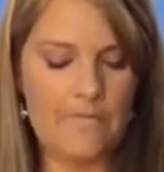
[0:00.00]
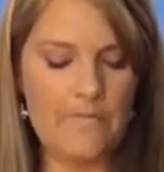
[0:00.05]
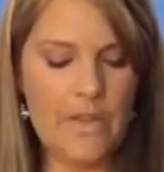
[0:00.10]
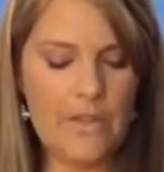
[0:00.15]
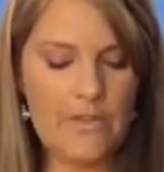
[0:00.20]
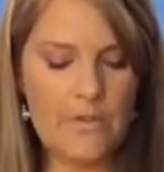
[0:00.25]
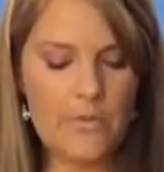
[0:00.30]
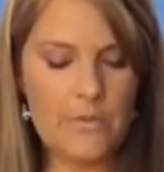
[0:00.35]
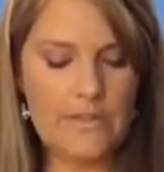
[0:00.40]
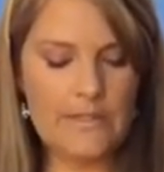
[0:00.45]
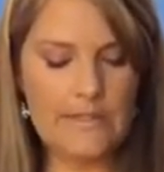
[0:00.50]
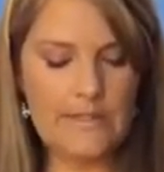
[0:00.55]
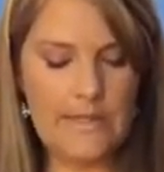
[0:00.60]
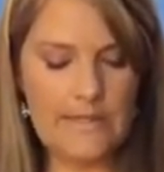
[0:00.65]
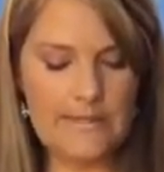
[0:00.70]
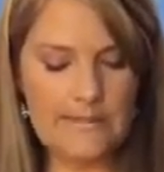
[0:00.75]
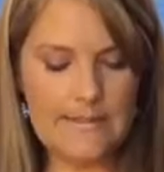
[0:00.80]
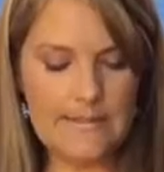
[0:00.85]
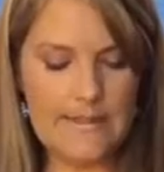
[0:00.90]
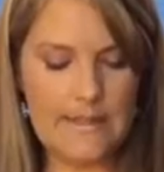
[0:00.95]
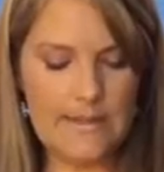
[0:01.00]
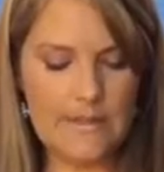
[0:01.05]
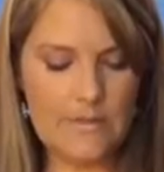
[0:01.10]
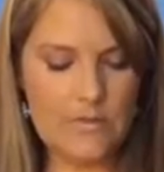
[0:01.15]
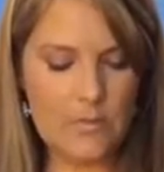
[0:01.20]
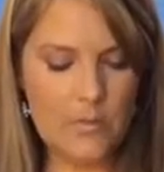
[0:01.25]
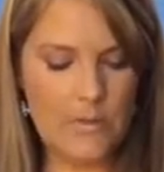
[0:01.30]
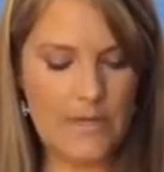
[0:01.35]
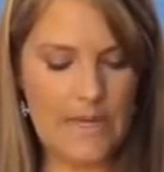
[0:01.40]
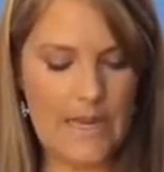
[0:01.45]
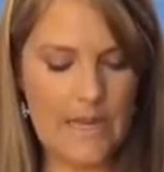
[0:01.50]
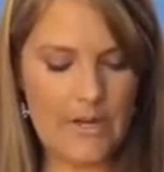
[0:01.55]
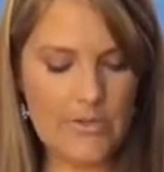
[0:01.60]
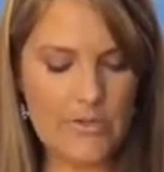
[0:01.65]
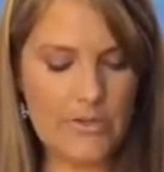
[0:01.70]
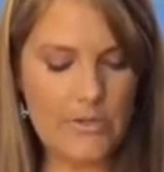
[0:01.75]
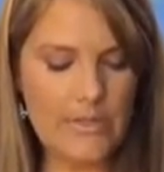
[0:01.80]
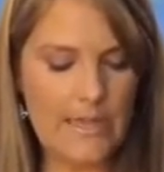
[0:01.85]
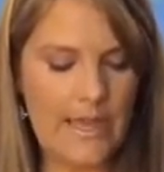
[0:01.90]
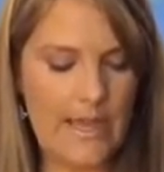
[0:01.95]
The other really nice thing is we
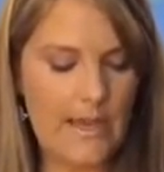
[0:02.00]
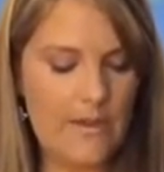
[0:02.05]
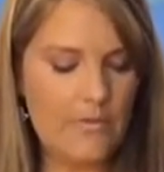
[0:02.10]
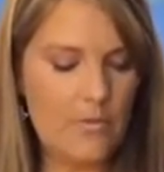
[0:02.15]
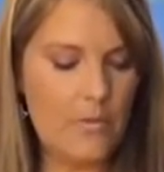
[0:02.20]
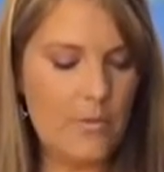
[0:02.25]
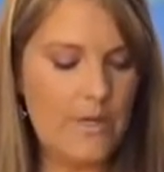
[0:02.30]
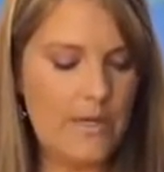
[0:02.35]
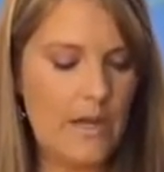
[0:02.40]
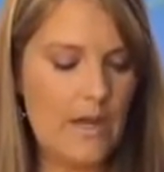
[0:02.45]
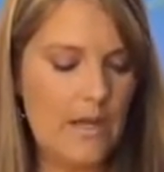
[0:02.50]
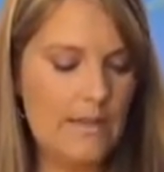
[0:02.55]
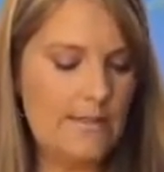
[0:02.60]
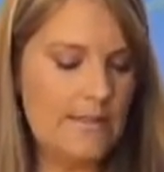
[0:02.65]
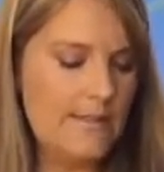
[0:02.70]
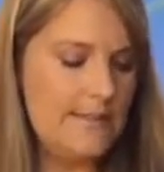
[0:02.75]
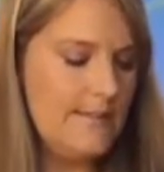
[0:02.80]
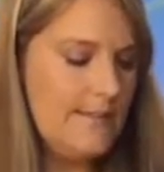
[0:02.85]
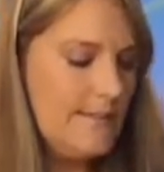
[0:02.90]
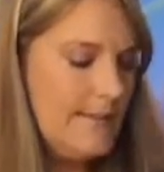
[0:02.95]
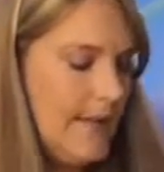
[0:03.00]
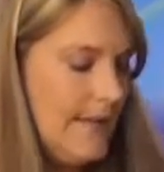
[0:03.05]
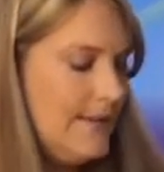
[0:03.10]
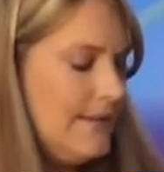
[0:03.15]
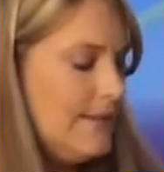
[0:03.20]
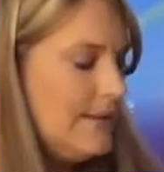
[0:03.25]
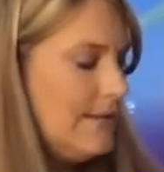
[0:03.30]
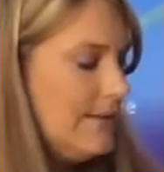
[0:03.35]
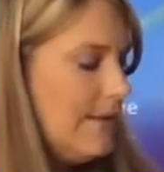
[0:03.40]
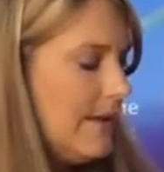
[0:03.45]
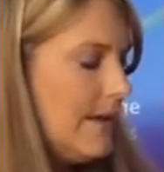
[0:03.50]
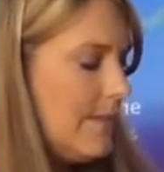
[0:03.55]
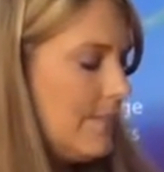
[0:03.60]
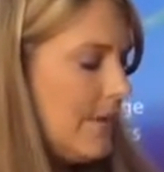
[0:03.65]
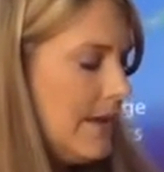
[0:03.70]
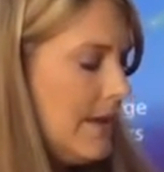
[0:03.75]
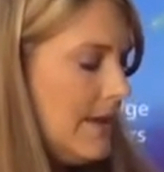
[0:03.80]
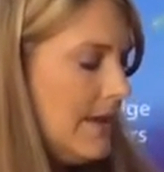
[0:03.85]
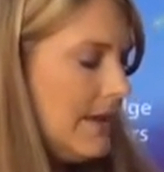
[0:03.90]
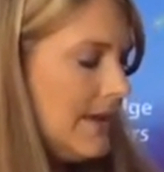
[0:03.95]
actually have what we call an extended lip.
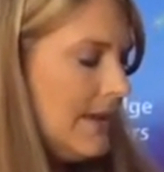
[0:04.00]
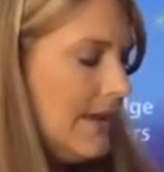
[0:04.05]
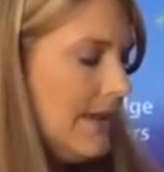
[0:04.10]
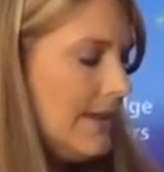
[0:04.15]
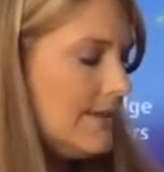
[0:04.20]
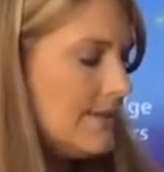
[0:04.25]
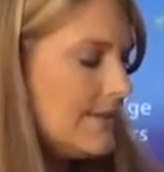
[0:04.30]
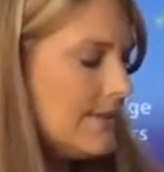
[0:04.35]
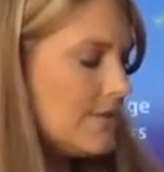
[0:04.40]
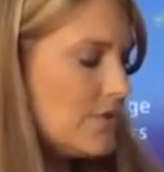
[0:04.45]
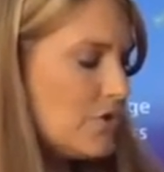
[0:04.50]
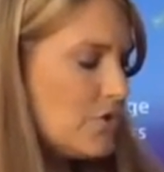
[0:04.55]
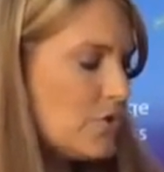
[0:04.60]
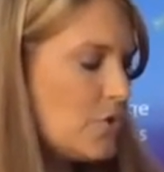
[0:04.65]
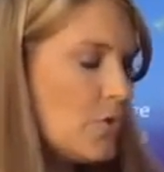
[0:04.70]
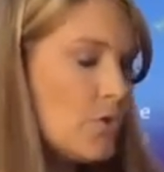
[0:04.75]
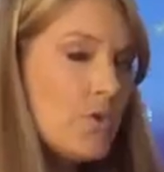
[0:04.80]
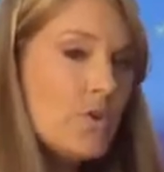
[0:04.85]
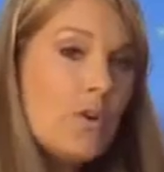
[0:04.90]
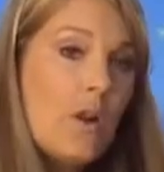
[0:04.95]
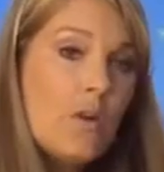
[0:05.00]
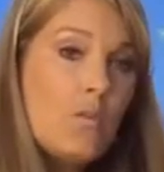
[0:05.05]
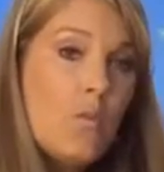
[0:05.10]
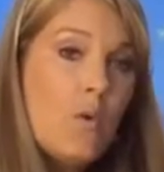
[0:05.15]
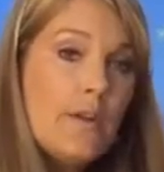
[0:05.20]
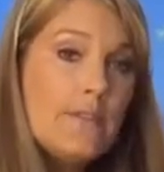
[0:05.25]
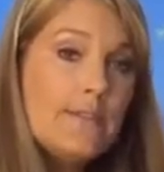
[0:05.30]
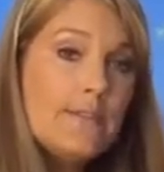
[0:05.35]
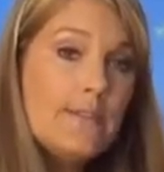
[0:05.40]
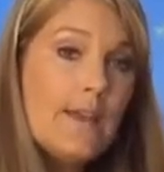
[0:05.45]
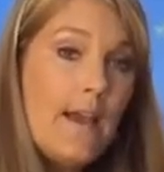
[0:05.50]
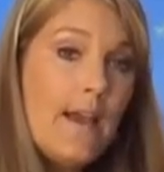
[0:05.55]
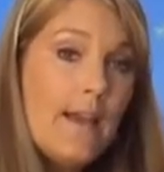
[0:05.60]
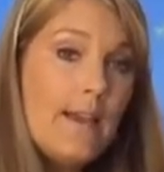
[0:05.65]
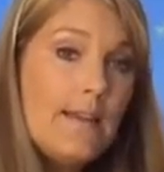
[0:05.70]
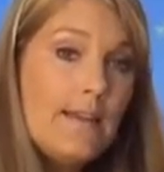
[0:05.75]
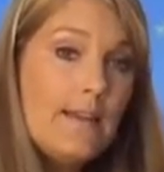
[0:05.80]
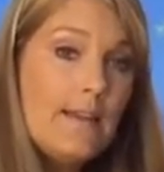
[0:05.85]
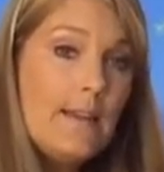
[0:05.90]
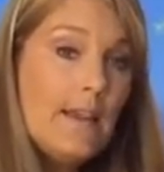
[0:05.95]
It's shorter on one
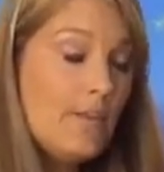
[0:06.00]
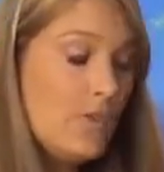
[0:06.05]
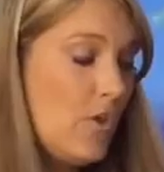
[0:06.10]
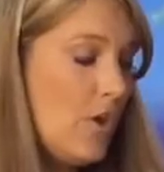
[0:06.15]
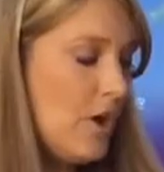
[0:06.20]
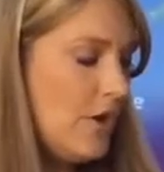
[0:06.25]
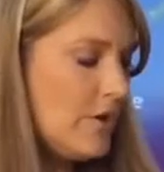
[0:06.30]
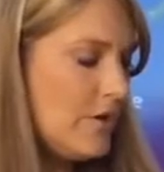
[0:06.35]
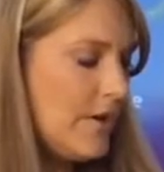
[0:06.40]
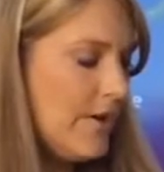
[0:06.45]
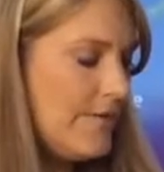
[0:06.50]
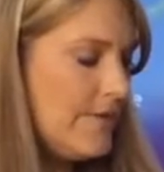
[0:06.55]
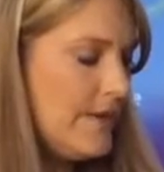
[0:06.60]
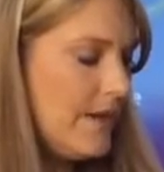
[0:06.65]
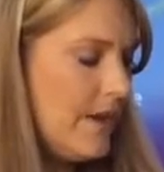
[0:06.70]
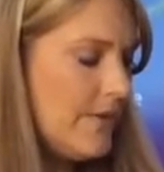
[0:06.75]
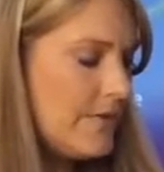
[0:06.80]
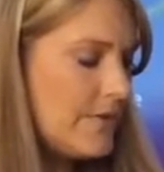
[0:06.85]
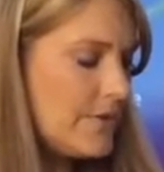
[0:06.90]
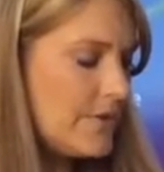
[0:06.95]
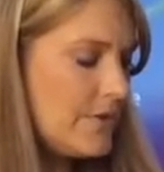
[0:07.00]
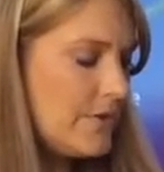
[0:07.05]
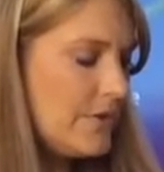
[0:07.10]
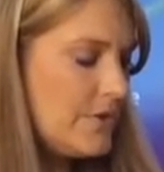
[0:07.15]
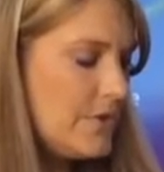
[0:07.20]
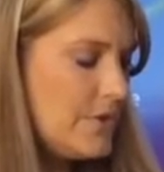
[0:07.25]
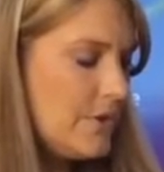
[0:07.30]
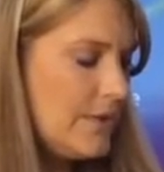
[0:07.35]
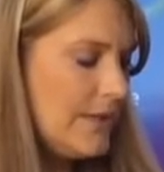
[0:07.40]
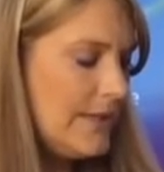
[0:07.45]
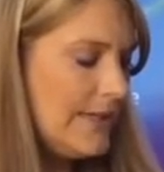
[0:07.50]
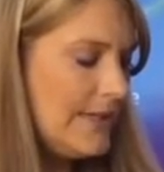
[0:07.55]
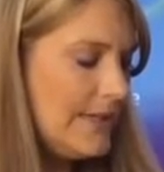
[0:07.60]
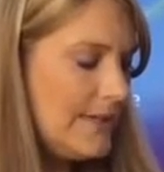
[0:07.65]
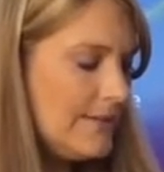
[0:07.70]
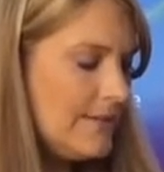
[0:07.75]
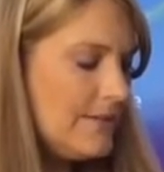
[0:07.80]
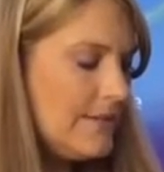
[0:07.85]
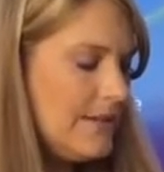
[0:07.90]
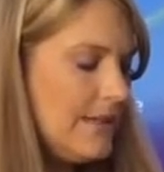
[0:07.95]
side and longer on the other so that you can
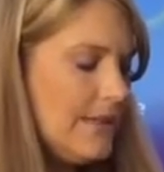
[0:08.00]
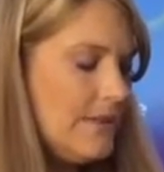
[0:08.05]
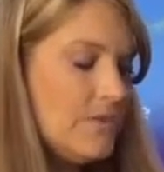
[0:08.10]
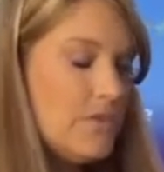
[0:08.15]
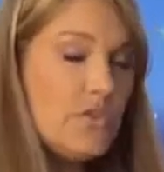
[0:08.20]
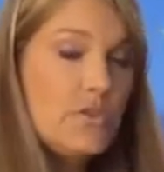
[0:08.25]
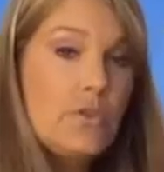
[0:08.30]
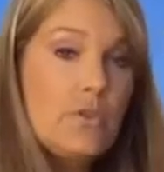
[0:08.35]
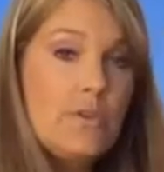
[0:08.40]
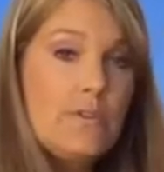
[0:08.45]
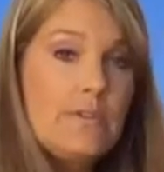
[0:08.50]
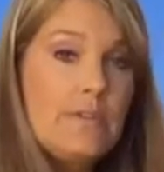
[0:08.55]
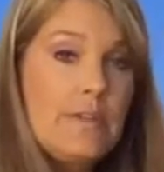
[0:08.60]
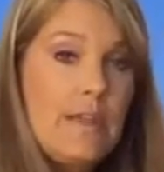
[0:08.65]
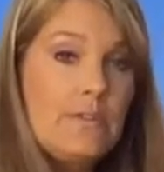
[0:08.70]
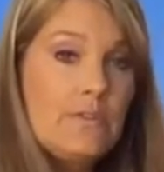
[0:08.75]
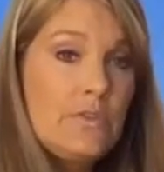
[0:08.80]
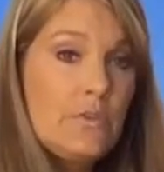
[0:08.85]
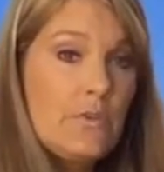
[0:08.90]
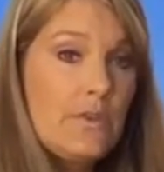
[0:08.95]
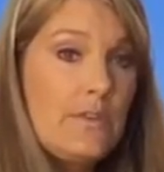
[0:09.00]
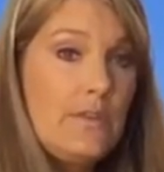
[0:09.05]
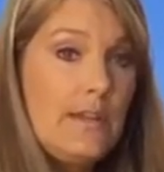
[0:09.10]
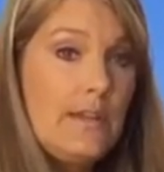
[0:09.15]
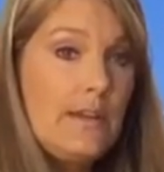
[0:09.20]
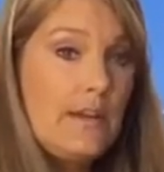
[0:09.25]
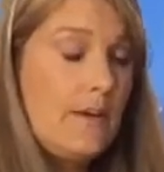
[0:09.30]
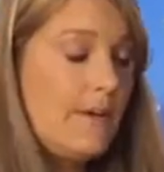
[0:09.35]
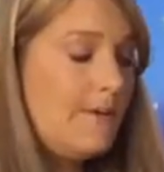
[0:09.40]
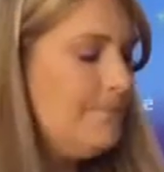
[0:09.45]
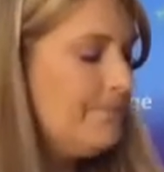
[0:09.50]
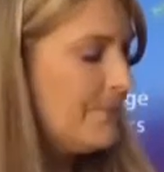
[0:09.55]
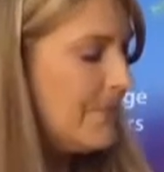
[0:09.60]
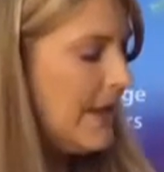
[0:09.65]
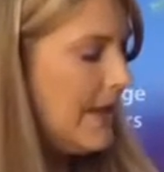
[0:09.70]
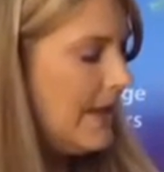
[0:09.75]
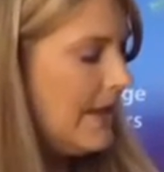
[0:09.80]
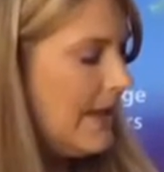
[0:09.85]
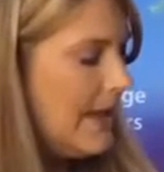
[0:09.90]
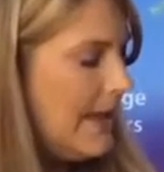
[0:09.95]
easily insert a sensor into here.
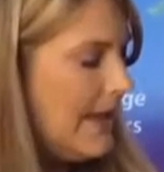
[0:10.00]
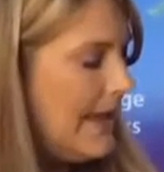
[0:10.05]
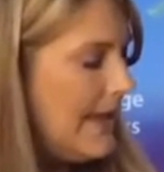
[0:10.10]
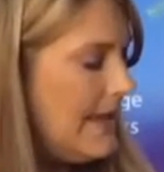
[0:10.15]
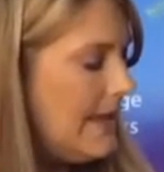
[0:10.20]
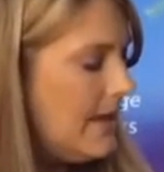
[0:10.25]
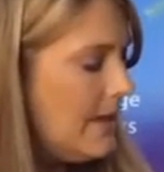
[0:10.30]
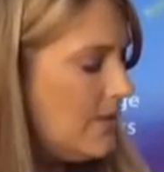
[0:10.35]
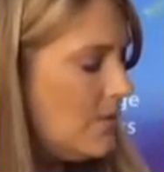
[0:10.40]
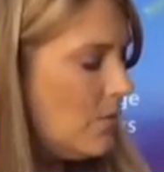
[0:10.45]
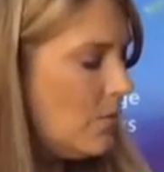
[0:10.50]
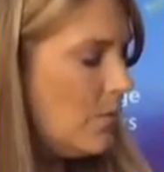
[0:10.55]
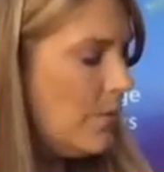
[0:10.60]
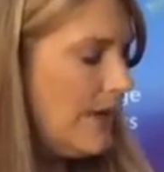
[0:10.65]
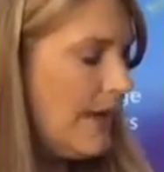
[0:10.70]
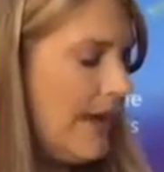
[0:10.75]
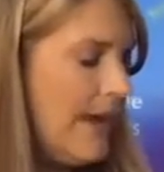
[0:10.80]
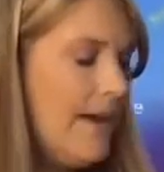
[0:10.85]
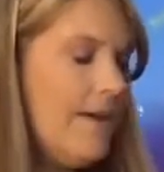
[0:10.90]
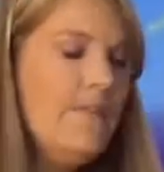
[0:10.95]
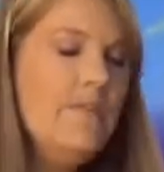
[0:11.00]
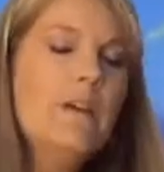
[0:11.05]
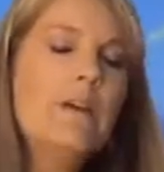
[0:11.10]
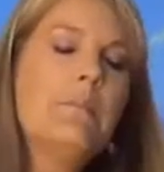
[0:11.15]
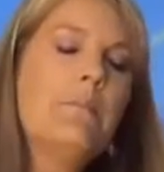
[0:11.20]
And we have